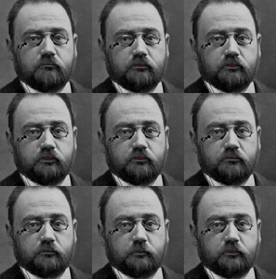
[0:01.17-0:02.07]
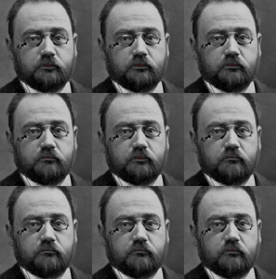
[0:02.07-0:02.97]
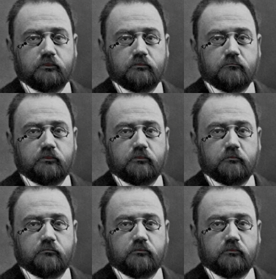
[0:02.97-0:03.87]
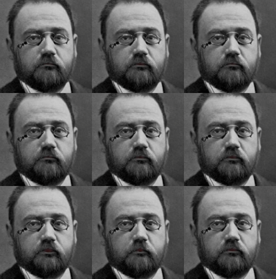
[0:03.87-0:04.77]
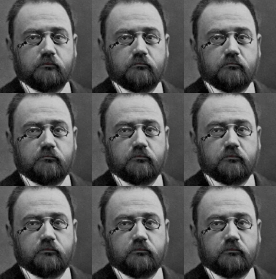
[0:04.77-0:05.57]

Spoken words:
Did you hear that a guy on the Kavanaugh Advisory Committee